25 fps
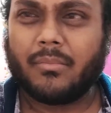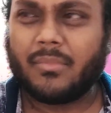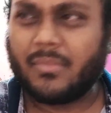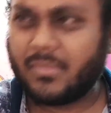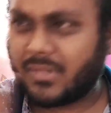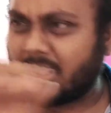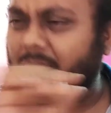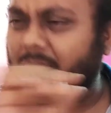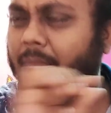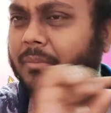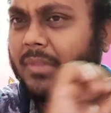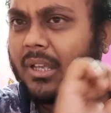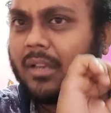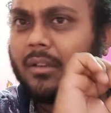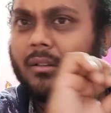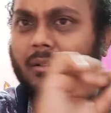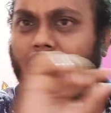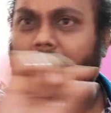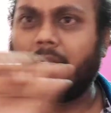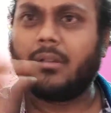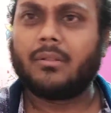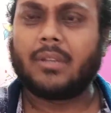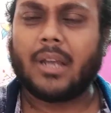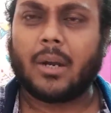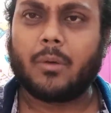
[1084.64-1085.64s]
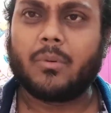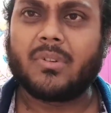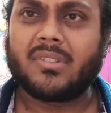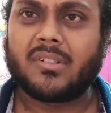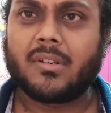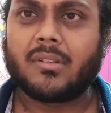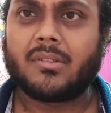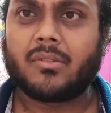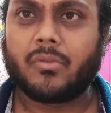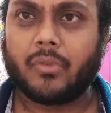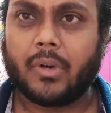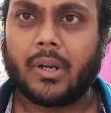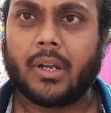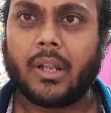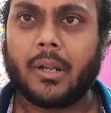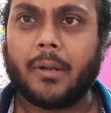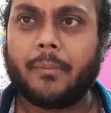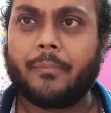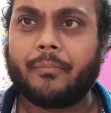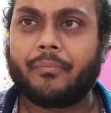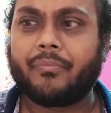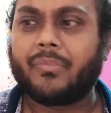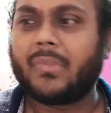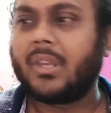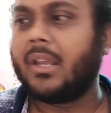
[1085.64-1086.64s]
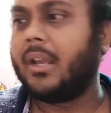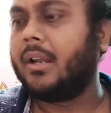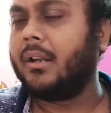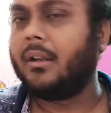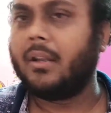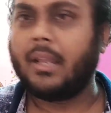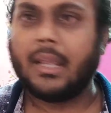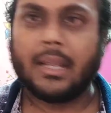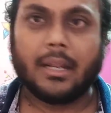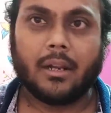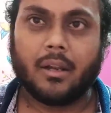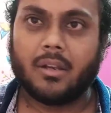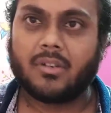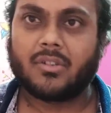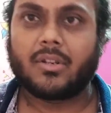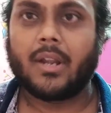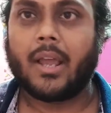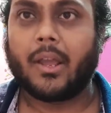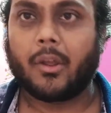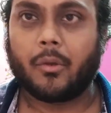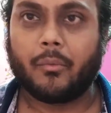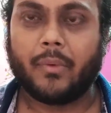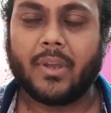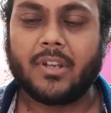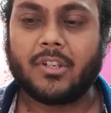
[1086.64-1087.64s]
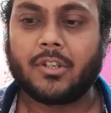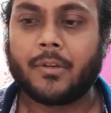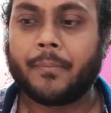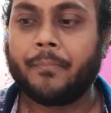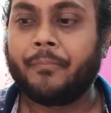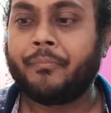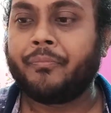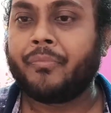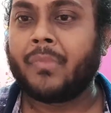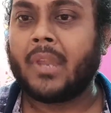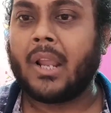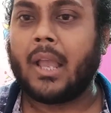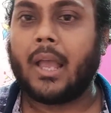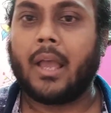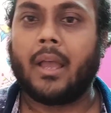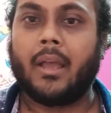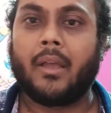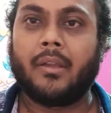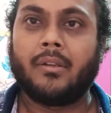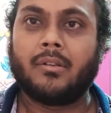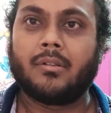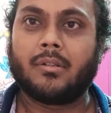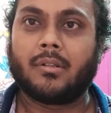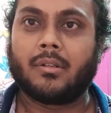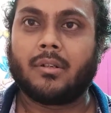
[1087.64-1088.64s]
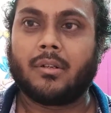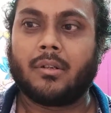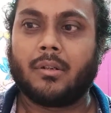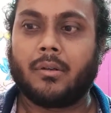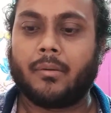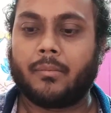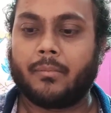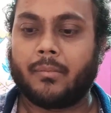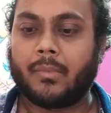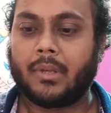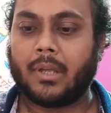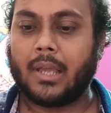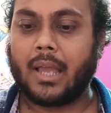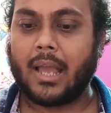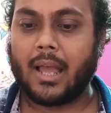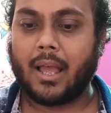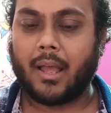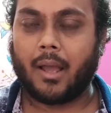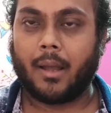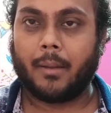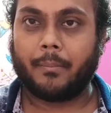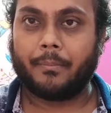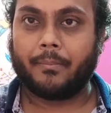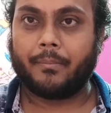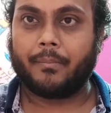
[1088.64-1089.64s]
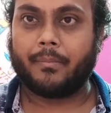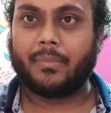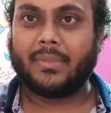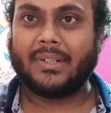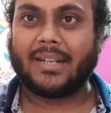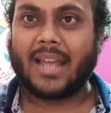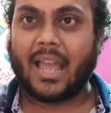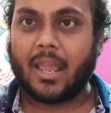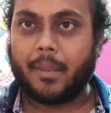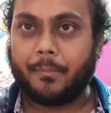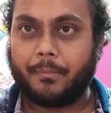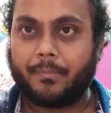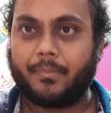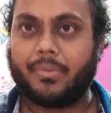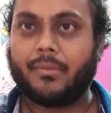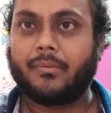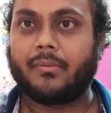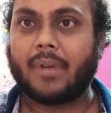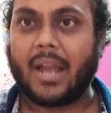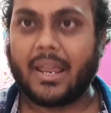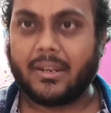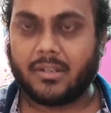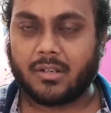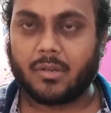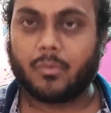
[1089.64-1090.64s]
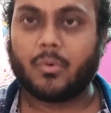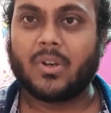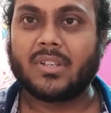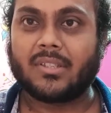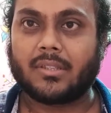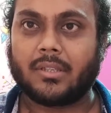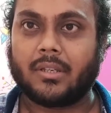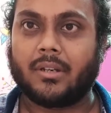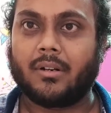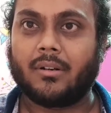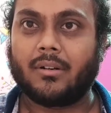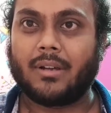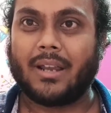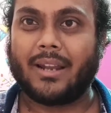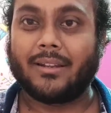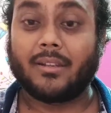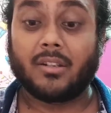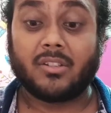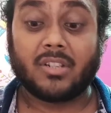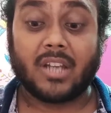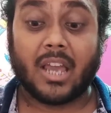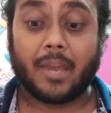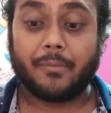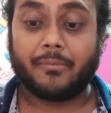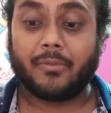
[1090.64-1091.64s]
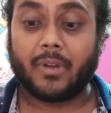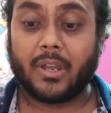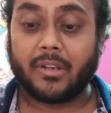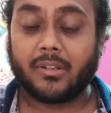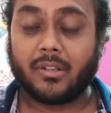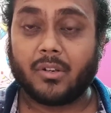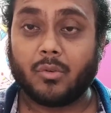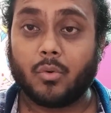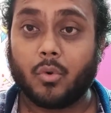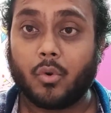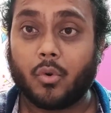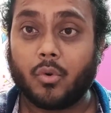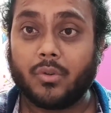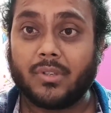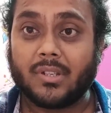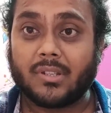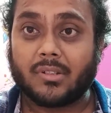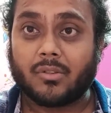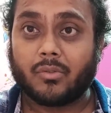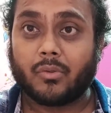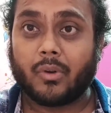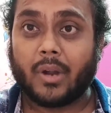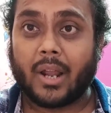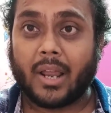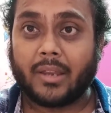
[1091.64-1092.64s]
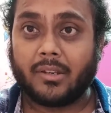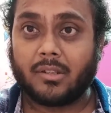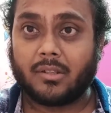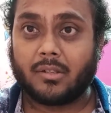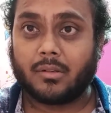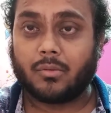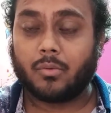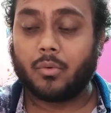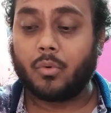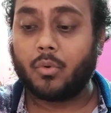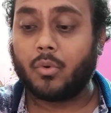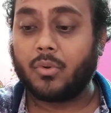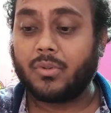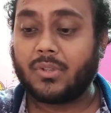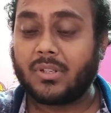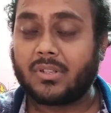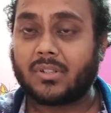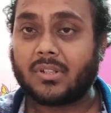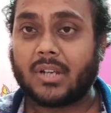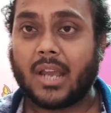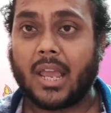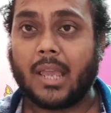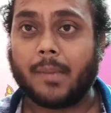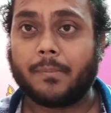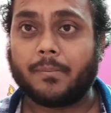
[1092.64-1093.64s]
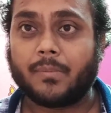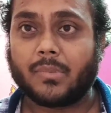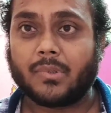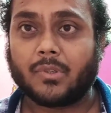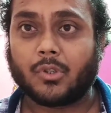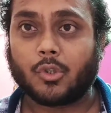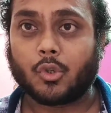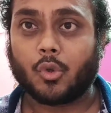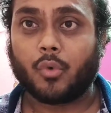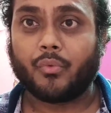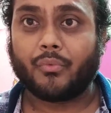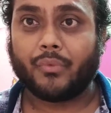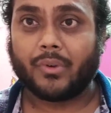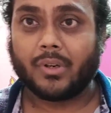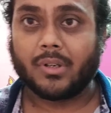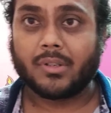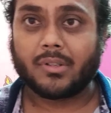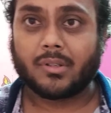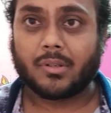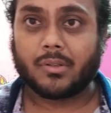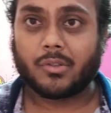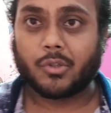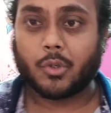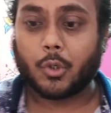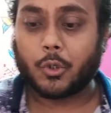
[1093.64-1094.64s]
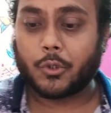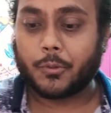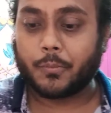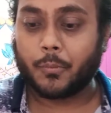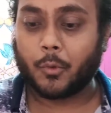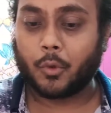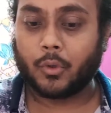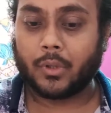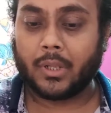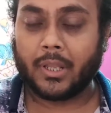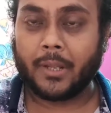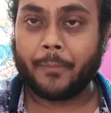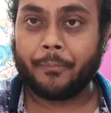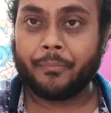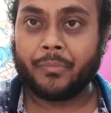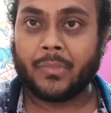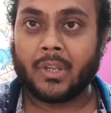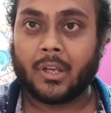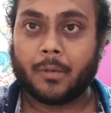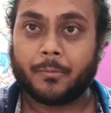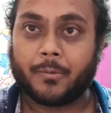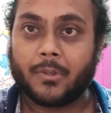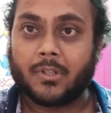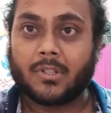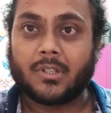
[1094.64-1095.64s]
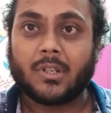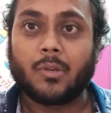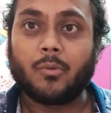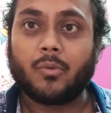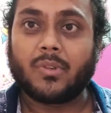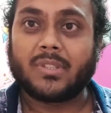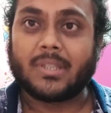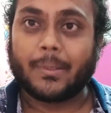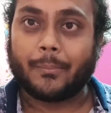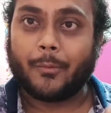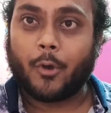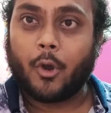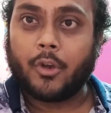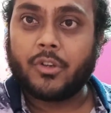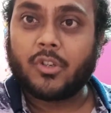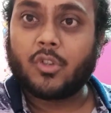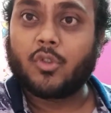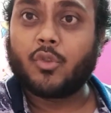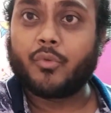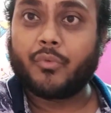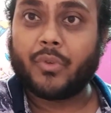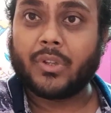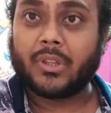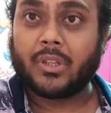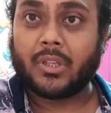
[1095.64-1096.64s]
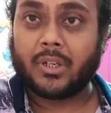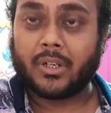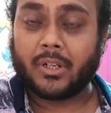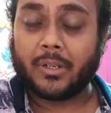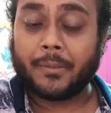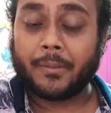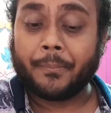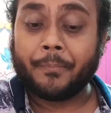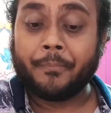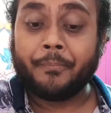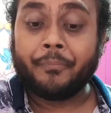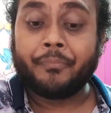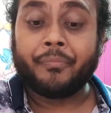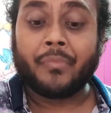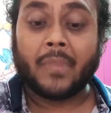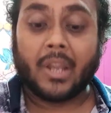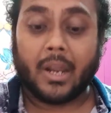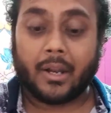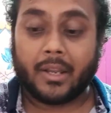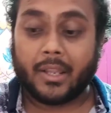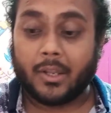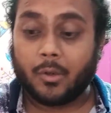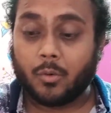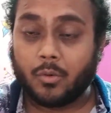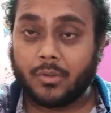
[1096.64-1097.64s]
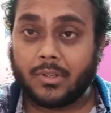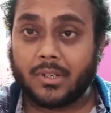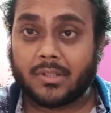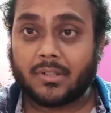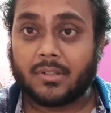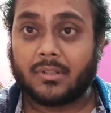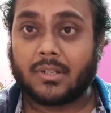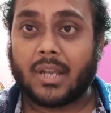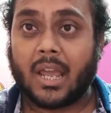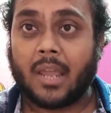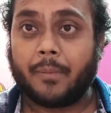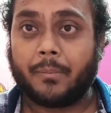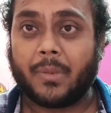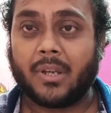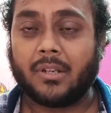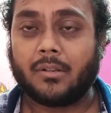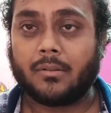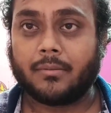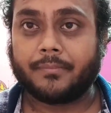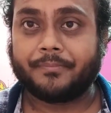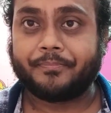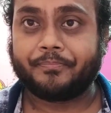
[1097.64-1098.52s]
something that was just written in English language, and a typewriter was there, and the typewriter who could just write, who could just type so fast, so smoothly, a person was appointed over there, and he could just type it.